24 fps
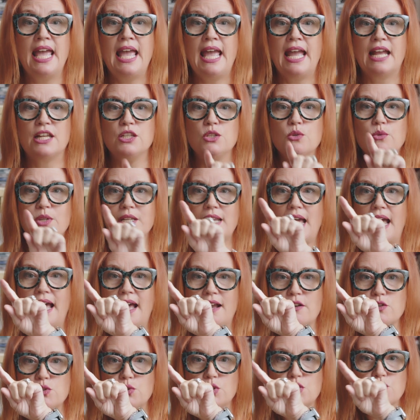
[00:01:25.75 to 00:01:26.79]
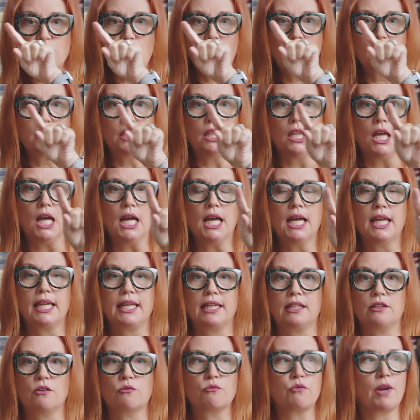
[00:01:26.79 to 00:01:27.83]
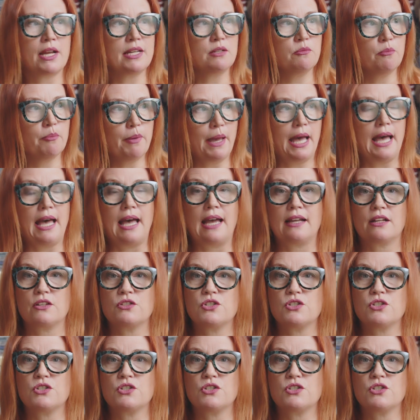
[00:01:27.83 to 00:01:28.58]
and you could actually draw a line right back